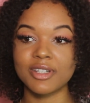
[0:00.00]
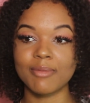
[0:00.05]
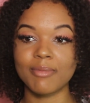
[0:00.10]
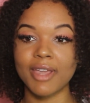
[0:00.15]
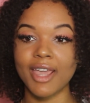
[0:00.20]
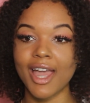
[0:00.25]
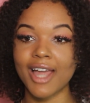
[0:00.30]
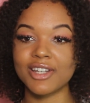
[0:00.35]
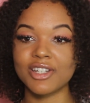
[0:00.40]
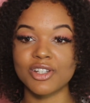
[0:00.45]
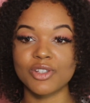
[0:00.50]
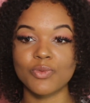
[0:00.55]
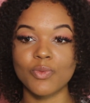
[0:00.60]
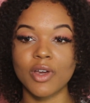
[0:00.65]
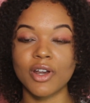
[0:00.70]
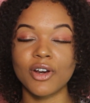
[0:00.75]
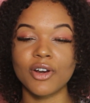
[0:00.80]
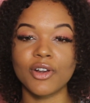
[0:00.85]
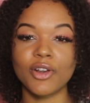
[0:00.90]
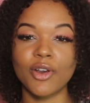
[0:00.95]
To me, I just
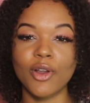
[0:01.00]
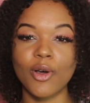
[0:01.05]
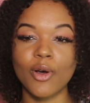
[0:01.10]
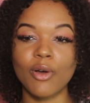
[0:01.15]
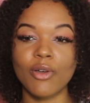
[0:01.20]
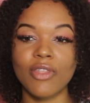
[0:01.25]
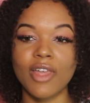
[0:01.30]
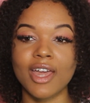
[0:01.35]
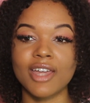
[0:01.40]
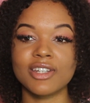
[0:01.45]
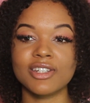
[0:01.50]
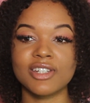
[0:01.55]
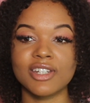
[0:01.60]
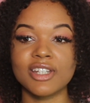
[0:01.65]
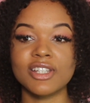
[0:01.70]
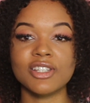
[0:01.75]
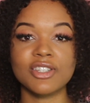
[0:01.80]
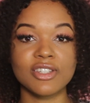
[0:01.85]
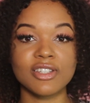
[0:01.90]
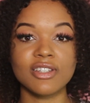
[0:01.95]
want her to know that
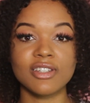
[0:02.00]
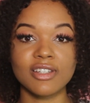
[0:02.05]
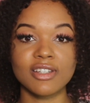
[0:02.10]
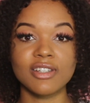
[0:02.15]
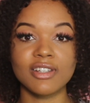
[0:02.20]
she's